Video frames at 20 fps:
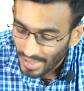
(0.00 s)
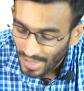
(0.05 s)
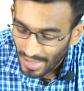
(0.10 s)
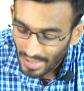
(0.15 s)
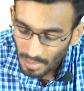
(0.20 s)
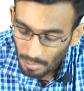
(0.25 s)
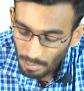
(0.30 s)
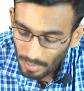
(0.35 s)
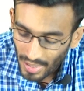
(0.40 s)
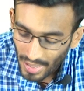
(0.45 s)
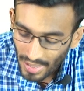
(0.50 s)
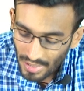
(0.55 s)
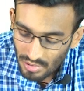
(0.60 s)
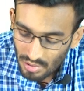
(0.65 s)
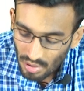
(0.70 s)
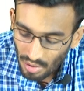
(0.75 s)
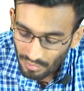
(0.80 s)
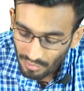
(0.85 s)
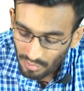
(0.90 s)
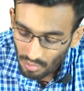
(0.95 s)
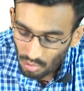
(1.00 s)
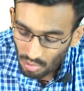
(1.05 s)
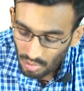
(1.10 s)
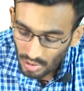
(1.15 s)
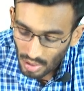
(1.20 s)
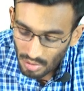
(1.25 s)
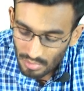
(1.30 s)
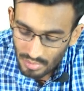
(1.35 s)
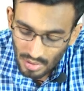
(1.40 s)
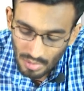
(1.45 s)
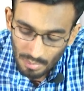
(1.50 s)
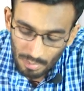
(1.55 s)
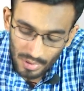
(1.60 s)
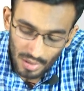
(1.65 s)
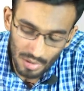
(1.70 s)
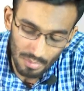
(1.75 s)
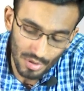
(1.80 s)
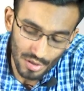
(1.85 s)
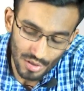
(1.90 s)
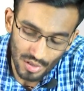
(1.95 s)
at a price of 4,000 per
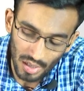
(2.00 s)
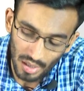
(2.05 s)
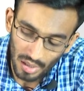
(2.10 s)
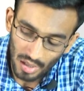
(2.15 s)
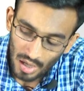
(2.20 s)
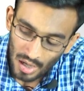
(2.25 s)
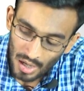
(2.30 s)
machine.